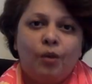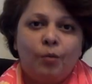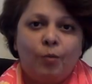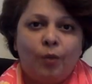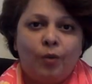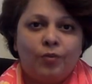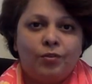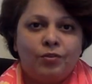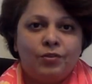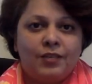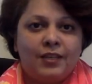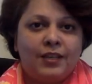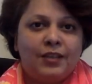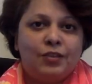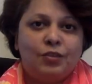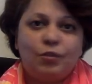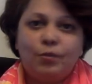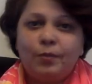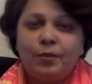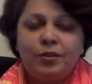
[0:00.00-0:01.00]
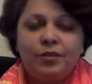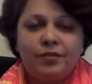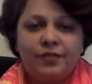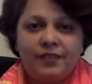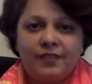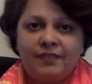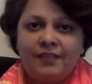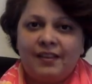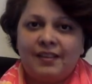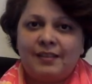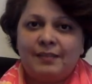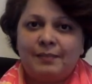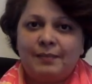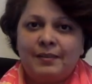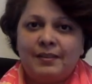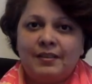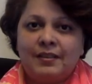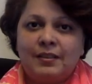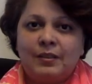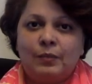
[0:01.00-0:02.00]
want to take too much of
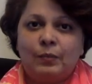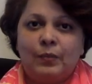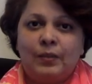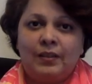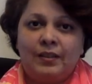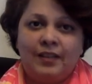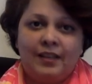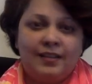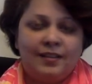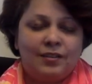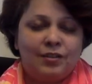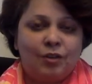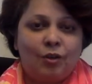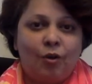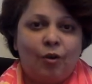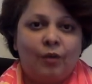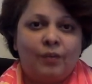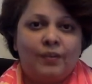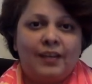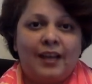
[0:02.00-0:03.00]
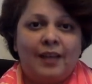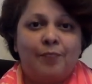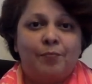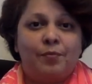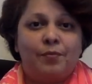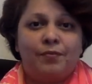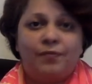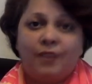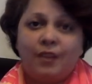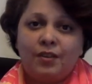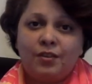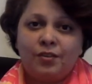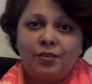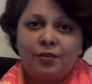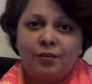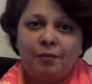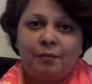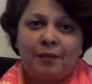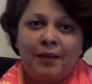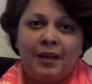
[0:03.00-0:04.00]
investments with their stocks and prefer to
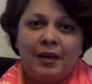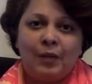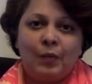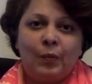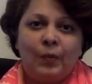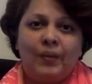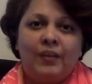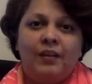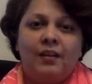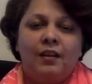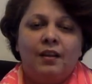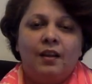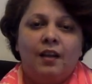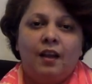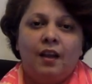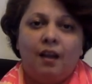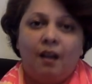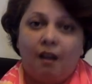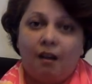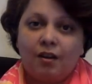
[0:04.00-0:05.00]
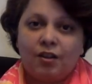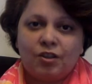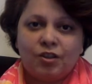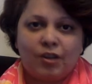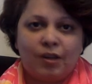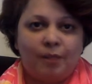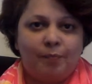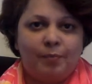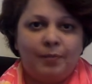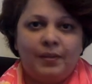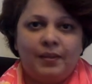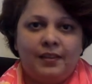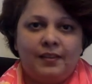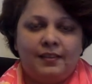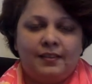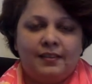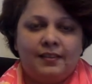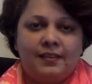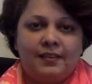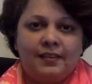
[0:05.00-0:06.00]
remain with large
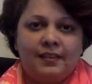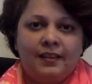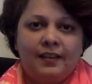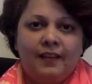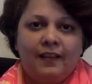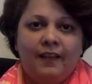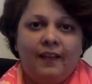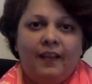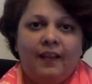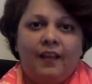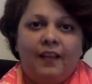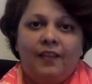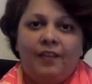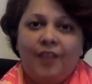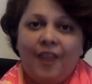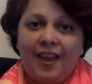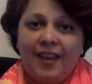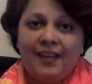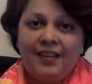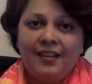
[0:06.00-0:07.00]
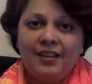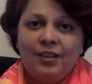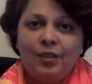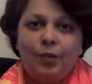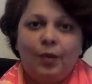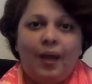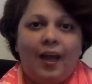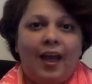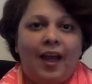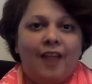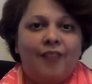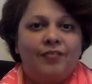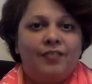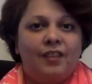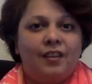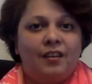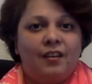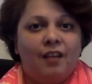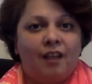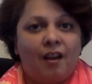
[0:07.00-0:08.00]
companies. Then you have
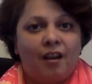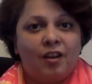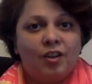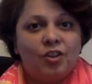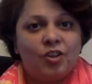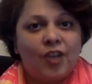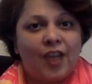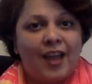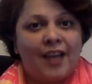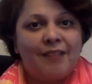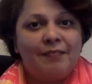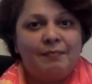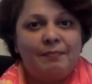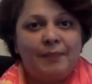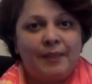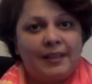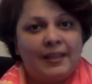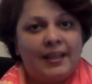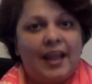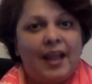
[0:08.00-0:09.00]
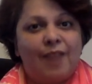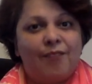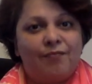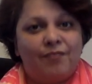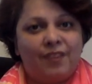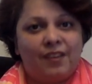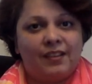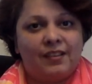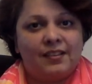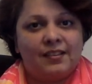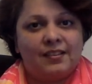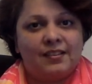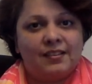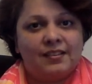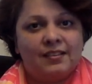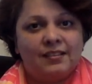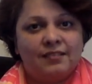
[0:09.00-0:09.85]
the large and mid cap funds.